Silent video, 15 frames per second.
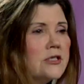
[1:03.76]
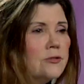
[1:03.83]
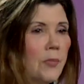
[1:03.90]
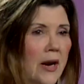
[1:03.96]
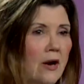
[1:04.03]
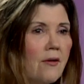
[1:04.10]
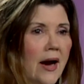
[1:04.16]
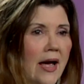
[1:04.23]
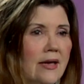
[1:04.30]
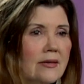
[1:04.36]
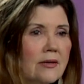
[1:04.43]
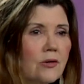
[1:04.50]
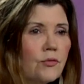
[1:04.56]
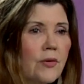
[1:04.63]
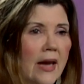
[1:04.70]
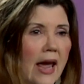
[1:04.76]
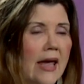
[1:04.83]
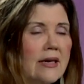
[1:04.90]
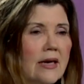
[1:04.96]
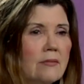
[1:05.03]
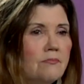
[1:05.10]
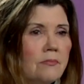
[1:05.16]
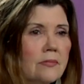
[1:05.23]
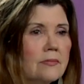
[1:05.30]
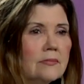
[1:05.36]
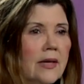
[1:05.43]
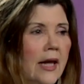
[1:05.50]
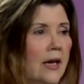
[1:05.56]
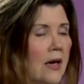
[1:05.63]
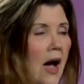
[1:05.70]
Spirit, created
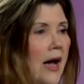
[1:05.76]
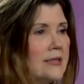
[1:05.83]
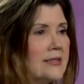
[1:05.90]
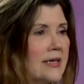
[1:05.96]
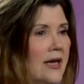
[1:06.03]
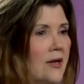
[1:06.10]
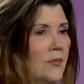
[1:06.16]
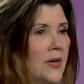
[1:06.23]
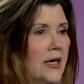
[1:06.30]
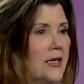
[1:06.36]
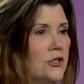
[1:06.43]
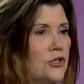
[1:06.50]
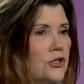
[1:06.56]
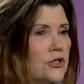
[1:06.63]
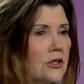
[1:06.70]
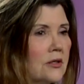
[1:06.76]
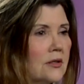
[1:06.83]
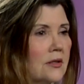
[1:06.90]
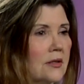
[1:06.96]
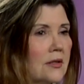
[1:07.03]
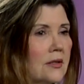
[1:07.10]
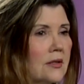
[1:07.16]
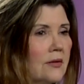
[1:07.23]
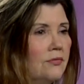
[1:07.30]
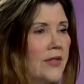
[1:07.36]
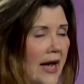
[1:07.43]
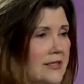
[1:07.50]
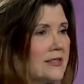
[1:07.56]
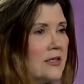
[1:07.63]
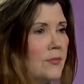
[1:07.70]
in God's image,
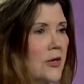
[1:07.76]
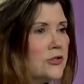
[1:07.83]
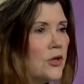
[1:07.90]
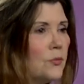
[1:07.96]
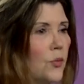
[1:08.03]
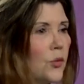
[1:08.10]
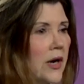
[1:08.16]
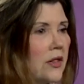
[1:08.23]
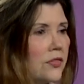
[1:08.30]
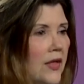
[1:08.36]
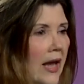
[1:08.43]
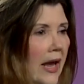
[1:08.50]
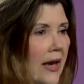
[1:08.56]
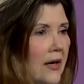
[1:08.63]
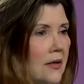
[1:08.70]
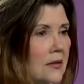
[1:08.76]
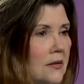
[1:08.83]
that's the most important thing.